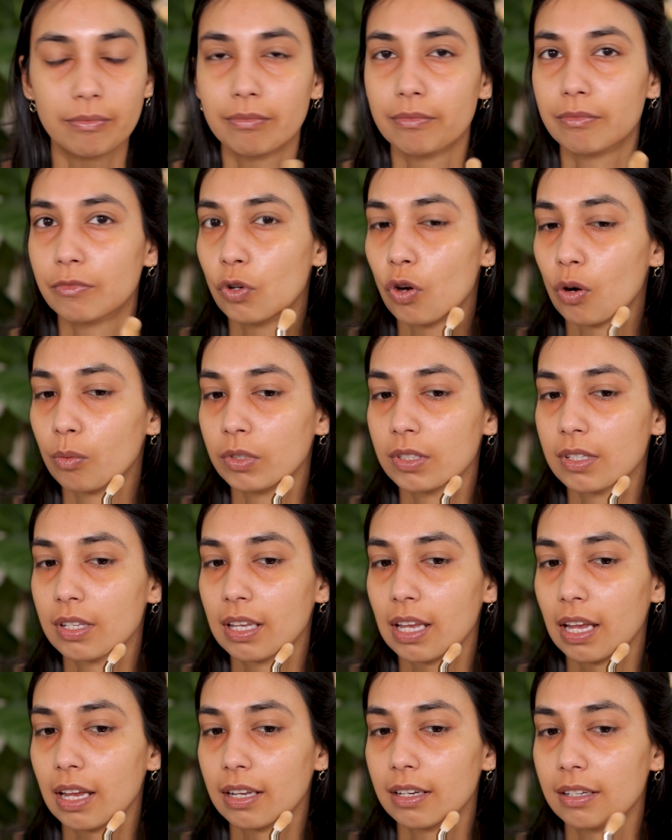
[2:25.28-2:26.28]
Normal
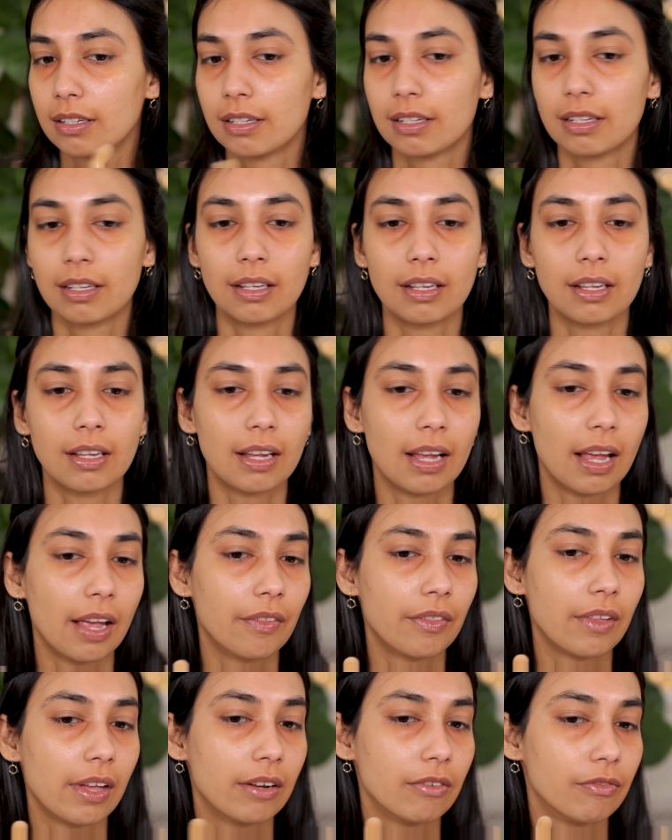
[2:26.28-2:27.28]
skin
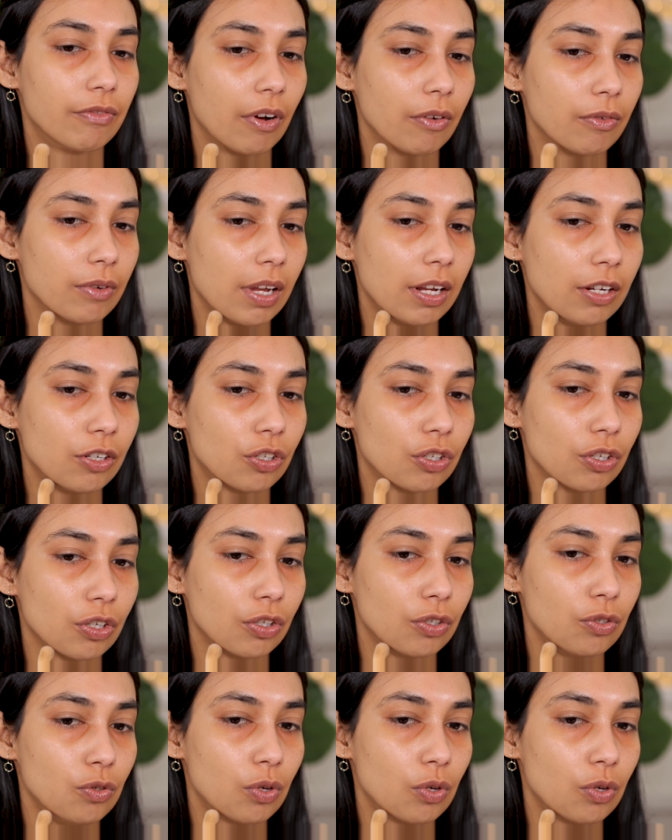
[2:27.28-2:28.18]
and then foundation,